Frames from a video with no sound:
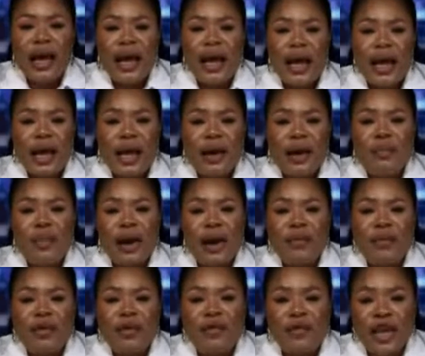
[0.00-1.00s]

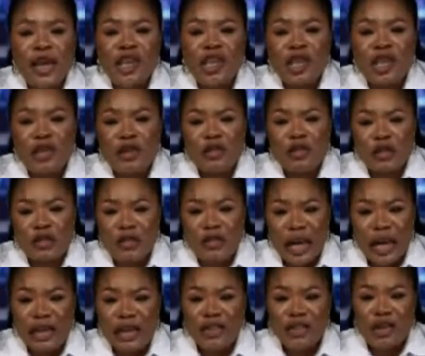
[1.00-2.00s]
Abramovich to
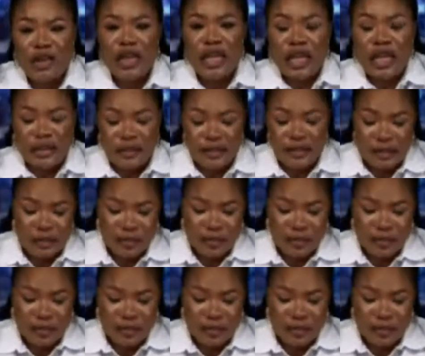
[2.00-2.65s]
sanction list.